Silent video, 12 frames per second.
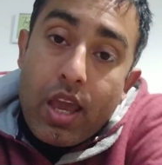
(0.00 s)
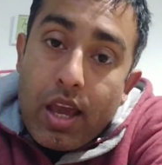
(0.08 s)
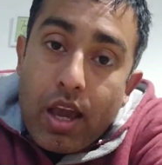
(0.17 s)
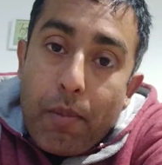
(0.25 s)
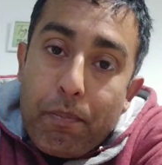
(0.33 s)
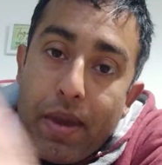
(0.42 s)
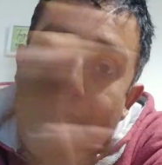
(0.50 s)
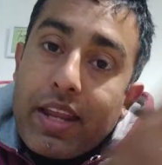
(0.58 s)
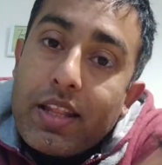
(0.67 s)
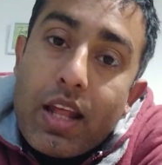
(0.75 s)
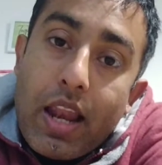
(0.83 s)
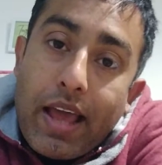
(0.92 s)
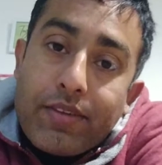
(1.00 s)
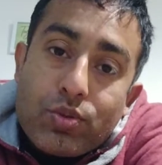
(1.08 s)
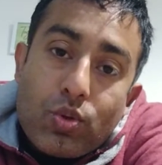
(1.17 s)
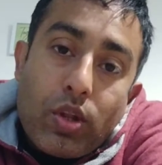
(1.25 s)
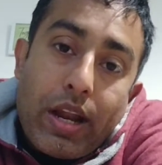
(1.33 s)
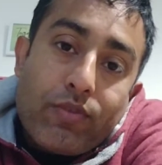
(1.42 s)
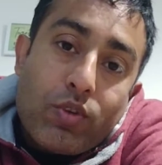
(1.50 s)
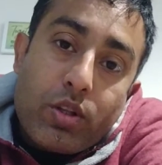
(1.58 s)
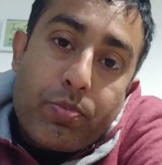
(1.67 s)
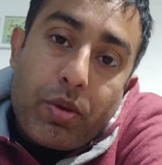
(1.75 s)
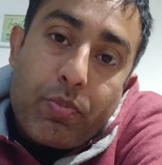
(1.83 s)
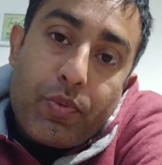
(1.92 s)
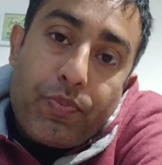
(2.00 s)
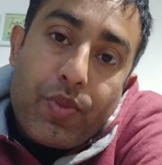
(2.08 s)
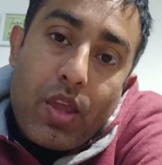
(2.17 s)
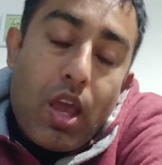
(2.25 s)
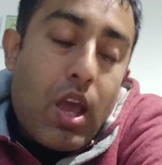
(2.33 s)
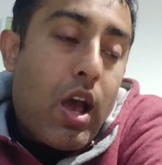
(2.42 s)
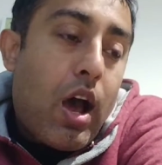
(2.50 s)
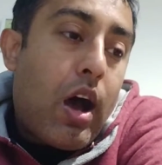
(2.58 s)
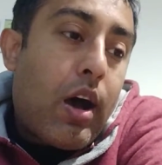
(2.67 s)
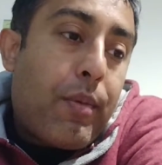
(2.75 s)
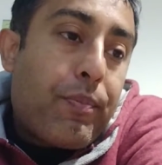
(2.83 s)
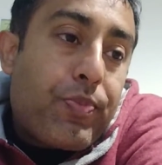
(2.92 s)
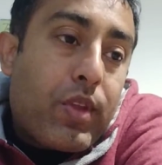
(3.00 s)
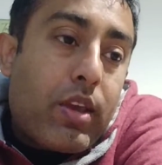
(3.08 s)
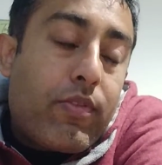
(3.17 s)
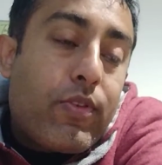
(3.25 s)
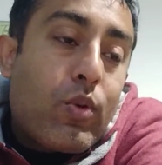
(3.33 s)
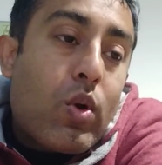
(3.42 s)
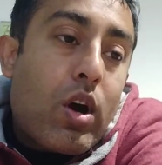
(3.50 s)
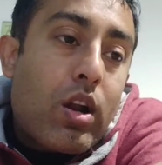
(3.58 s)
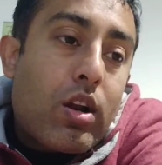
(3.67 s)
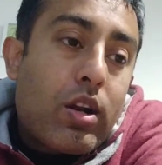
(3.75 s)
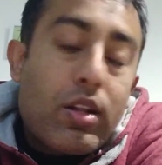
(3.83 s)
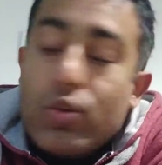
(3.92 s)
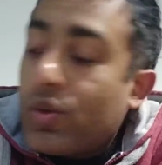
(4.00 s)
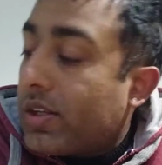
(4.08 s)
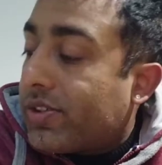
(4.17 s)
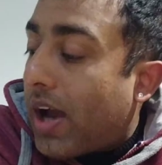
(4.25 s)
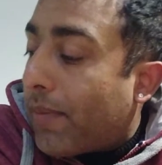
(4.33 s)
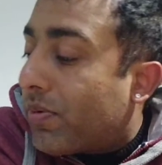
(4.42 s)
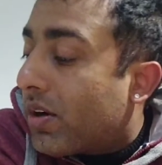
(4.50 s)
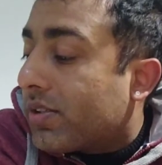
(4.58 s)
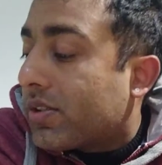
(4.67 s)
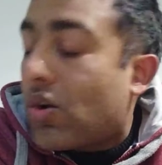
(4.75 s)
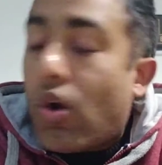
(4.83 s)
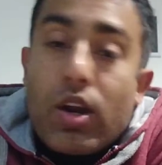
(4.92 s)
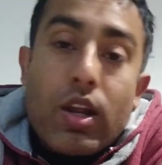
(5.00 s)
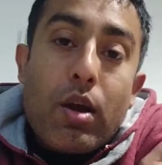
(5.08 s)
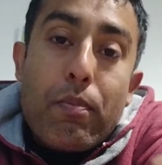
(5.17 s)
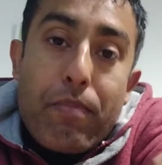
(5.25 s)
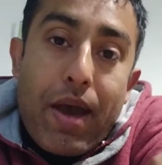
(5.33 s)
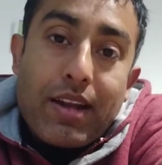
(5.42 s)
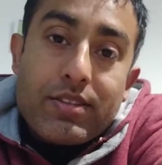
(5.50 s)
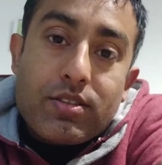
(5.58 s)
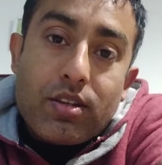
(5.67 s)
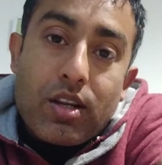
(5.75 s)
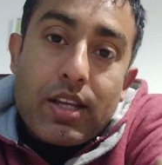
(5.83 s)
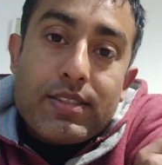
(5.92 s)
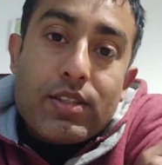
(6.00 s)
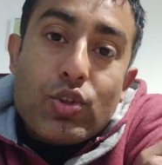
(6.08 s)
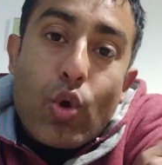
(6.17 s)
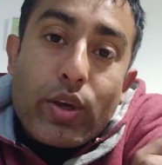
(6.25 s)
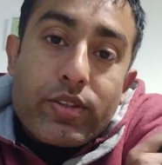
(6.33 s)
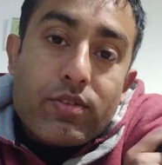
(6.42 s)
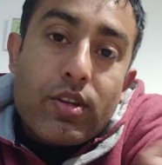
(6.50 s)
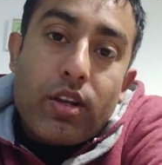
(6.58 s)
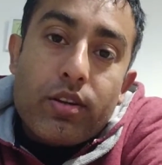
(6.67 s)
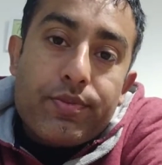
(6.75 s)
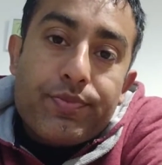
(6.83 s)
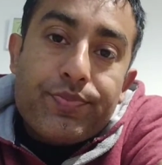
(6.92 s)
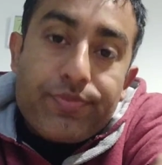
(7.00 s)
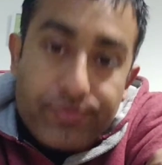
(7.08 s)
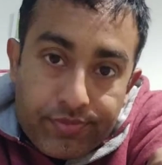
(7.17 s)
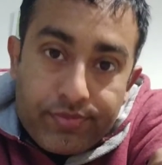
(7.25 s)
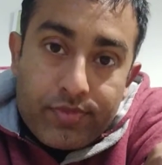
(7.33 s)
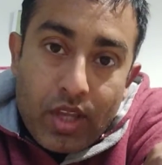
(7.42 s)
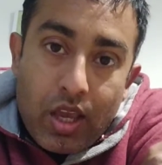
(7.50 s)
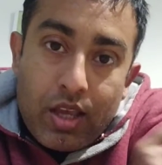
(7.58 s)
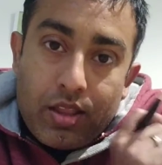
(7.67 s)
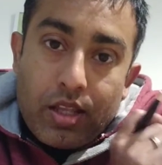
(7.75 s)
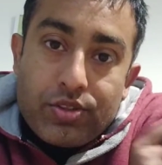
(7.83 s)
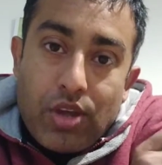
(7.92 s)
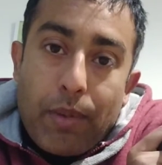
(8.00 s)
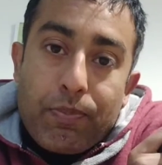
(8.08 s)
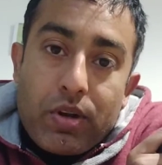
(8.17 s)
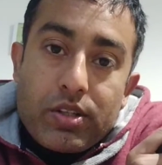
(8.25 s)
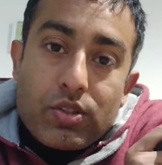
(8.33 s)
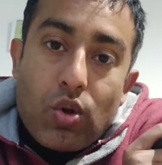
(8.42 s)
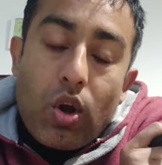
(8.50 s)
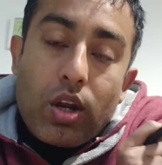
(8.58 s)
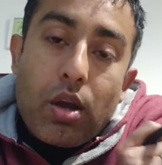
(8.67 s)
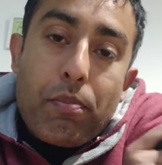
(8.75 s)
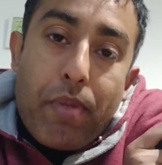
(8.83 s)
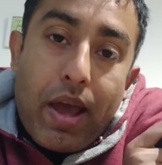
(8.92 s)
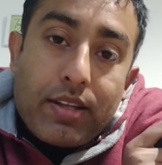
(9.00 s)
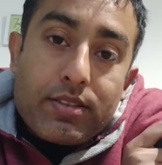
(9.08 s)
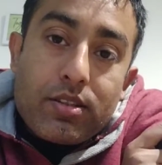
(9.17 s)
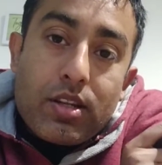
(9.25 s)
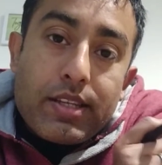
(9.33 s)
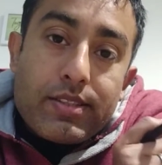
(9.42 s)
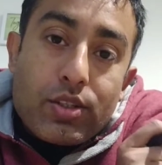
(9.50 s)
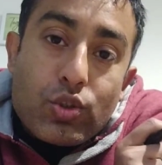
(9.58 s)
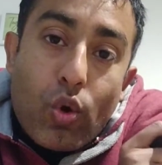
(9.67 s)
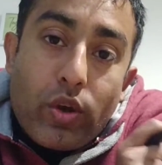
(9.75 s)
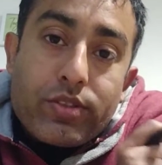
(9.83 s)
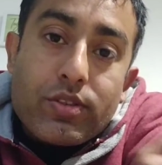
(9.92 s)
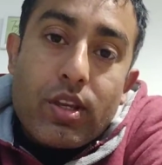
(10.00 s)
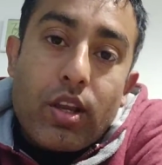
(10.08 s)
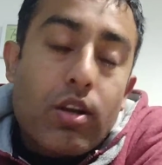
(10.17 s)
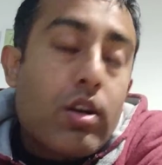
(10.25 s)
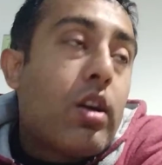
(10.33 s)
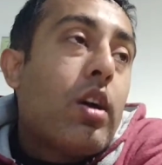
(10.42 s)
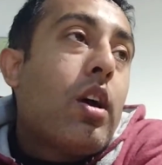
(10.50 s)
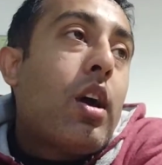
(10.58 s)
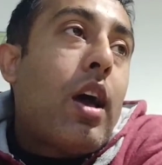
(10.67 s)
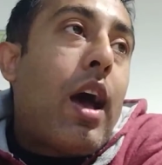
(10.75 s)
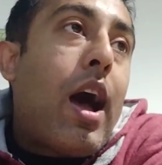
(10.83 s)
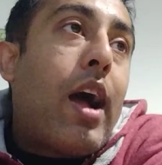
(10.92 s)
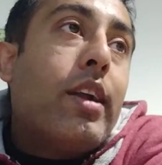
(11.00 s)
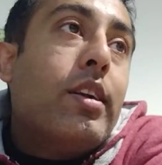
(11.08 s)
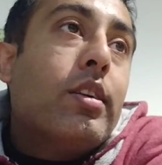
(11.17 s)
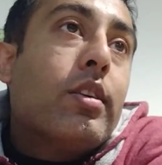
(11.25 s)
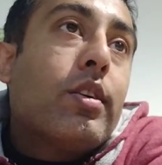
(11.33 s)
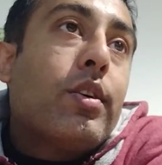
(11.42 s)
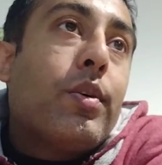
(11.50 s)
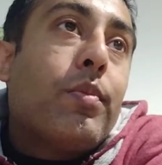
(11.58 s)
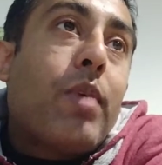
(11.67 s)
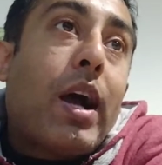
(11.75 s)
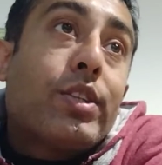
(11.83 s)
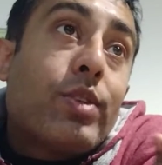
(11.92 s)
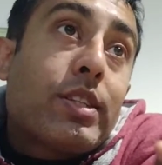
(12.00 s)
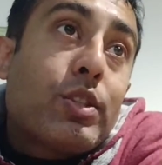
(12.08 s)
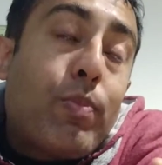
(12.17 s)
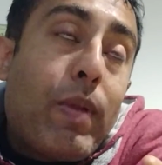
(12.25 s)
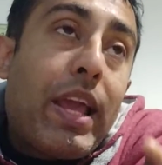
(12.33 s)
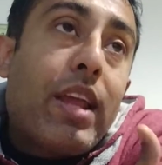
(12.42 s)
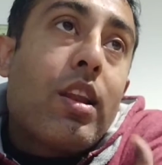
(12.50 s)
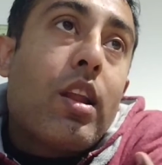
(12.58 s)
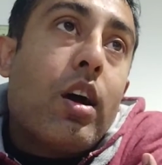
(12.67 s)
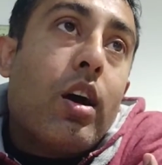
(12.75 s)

comparing their lives to that of other people. So the chapter is called "Comparison is a Joy Stealer." The chapter is called "Comparison is a Joy Stealer," and I should explain